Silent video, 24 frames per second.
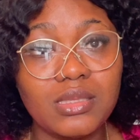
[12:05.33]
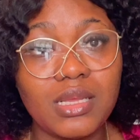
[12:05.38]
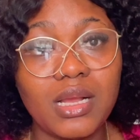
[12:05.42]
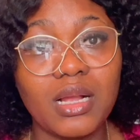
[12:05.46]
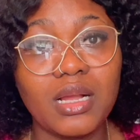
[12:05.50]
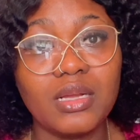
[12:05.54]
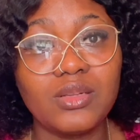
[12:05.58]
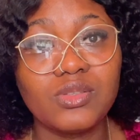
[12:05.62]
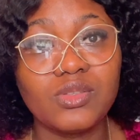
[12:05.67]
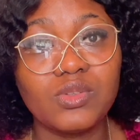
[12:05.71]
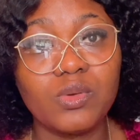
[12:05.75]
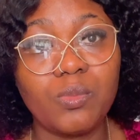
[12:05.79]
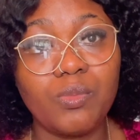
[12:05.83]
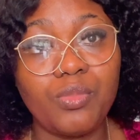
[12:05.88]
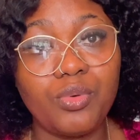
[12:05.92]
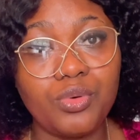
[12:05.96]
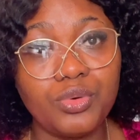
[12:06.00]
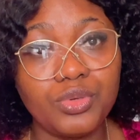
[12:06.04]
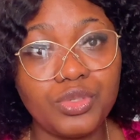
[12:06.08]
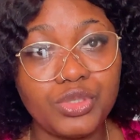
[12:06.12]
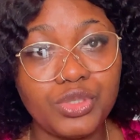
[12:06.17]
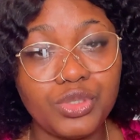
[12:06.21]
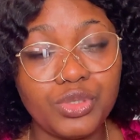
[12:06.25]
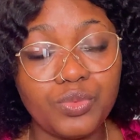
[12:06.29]
that can
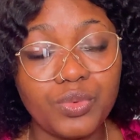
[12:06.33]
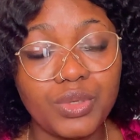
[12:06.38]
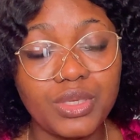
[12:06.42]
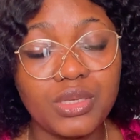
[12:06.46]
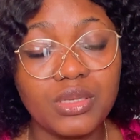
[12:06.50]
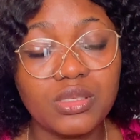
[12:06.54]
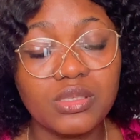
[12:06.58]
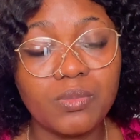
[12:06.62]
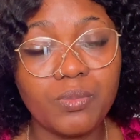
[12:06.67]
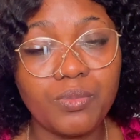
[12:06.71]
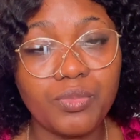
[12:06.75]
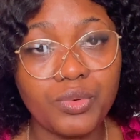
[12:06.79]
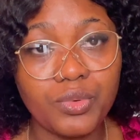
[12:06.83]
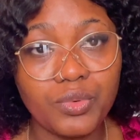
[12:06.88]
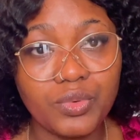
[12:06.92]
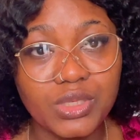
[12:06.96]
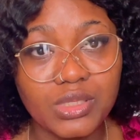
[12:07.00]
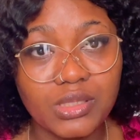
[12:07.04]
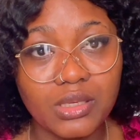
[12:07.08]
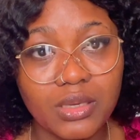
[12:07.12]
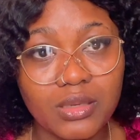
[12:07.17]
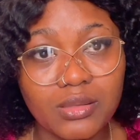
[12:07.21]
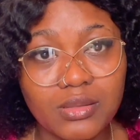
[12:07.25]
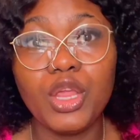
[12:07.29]
support you with this
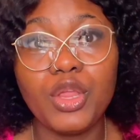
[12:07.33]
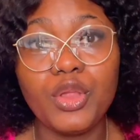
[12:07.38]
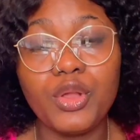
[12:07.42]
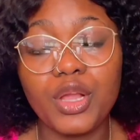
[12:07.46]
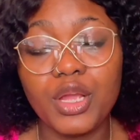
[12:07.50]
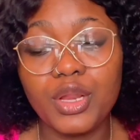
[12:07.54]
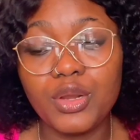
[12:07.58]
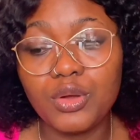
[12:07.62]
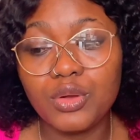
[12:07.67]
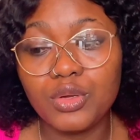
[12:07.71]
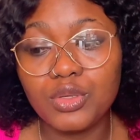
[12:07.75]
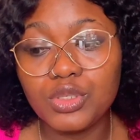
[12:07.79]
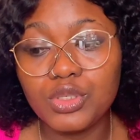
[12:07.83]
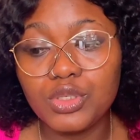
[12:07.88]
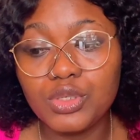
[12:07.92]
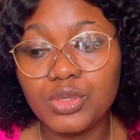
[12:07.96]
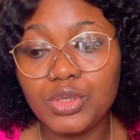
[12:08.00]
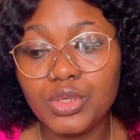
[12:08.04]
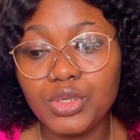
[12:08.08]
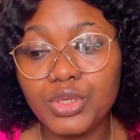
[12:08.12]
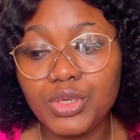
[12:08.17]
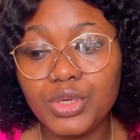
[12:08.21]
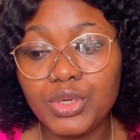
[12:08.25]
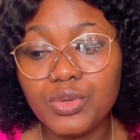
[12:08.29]
process. You can also
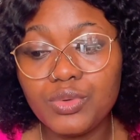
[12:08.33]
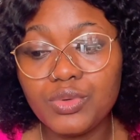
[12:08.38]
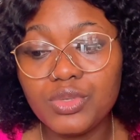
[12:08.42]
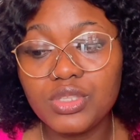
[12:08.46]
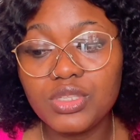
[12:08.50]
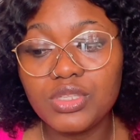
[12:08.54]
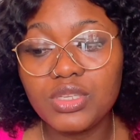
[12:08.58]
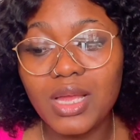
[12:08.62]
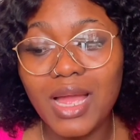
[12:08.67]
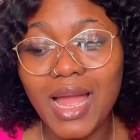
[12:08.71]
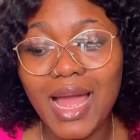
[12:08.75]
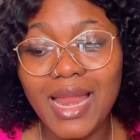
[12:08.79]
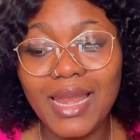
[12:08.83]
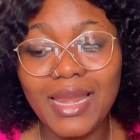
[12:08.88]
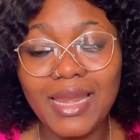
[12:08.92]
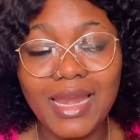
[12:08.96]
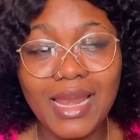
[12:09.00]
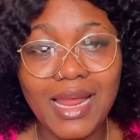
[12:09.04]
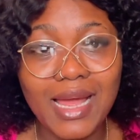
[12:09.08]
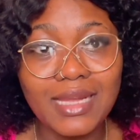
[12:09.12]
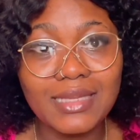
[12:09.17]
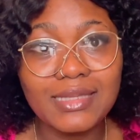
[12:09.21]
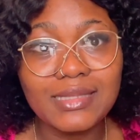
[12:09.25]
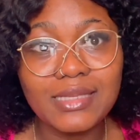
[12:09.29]
use
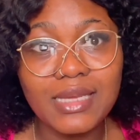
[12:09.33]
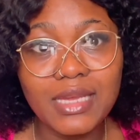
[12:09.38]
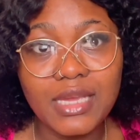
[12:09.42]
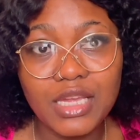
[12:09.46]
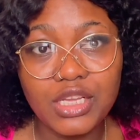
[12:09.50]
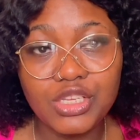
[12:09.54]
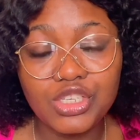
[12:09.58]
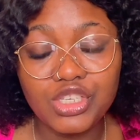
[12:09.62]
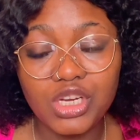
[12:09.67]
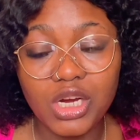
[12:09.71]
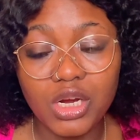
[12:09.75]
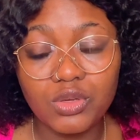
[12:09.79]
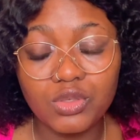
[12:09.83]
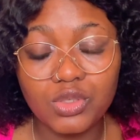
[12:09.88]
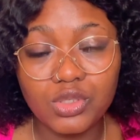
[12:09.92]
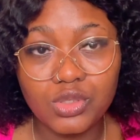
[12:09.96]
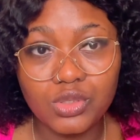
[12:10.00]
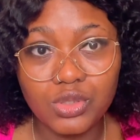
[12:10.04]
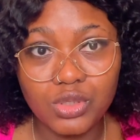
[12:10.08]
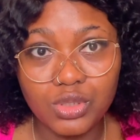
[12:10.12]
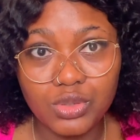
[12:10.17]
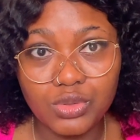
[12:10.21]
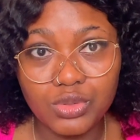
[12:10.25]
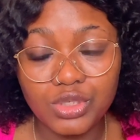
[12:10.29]
Alert HR
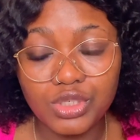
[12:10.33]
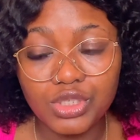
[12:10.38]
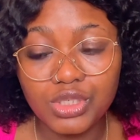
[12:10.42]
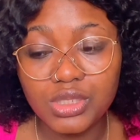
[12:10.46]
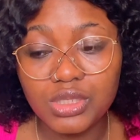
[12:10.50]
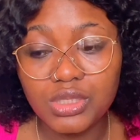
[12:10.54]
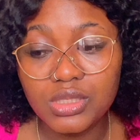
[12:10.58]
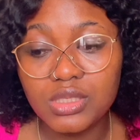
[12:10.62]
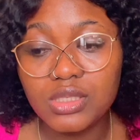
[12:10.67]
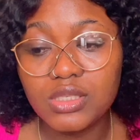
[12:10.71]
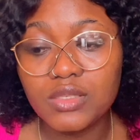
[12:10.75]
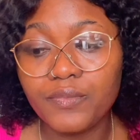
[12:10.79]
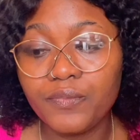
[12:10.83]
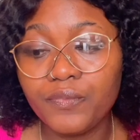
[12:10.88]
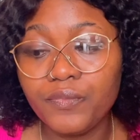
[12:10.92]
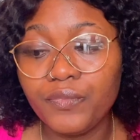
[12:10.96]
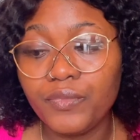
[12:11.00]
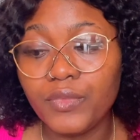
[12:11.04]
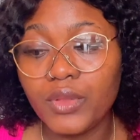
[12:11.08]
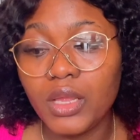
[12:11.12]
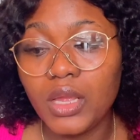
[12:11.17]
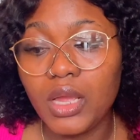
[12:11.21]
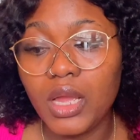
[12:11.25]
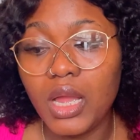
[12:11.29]
Solutions,
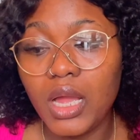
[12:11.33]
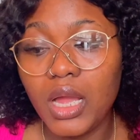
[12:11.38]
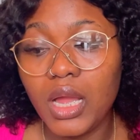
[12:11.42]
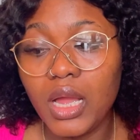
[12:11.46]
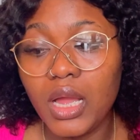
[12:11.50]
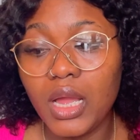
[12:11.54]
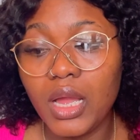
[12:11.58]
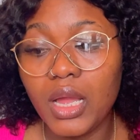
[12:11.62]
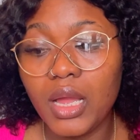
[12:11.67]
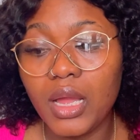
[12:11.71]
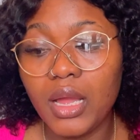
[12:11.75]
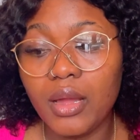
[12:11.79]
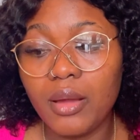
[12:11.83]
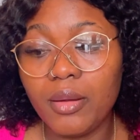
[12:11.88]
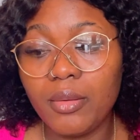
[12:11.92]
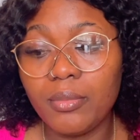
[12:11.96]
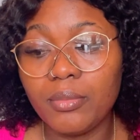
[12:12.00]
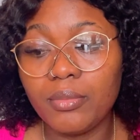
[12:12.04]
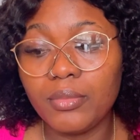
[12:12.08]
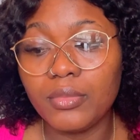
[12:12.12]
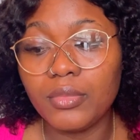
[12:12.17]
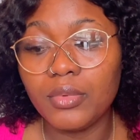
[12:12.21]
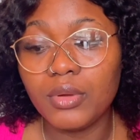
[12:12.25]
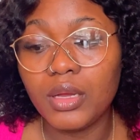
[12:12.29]

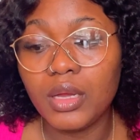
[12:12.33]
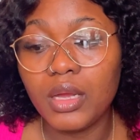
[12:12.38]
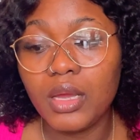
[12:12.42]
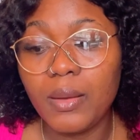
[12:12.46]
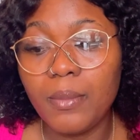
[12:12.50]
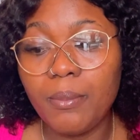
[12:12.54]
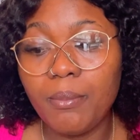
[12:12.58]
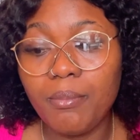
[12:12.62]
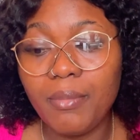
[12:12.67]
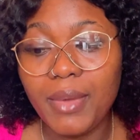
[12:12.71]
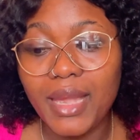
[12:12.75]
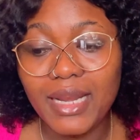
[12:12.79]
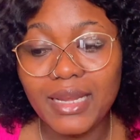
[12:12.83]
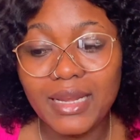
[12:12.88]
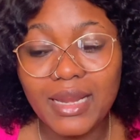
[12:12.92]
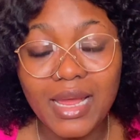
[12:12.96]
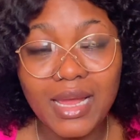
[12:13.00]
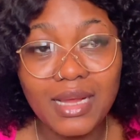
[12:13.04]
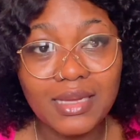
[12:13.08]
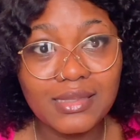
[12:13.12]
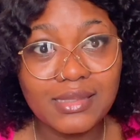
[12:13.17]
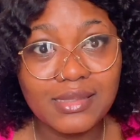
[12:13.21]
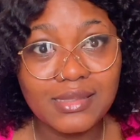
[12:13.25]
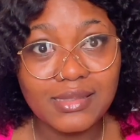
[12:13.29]
Medax
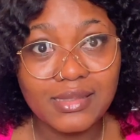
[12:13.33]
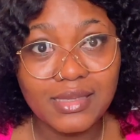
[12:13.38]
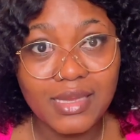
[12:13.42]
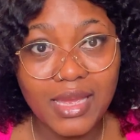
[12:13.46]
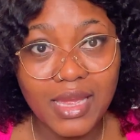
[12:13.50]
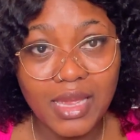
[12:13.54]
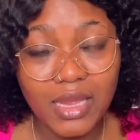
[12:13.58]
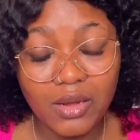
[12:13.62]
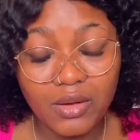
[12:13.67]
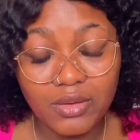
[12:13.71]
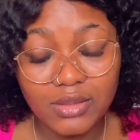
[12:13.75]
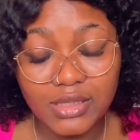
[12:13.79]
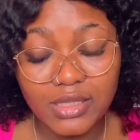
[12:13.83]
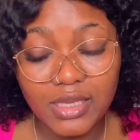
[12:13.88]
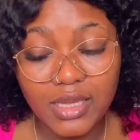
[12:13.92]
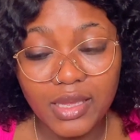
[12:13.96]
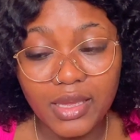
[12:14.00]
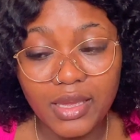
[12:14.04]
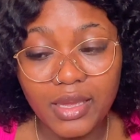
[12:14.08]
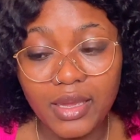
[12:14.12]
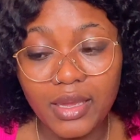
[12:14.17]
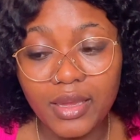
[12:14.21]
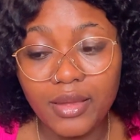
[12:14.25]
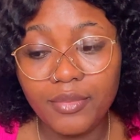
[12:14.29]

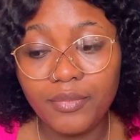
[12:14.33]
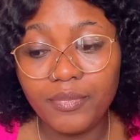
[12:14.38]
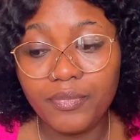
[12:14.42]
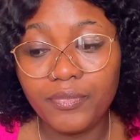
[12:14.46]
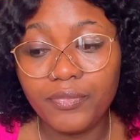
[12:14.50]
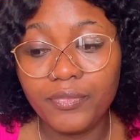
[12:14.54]
Healthcare,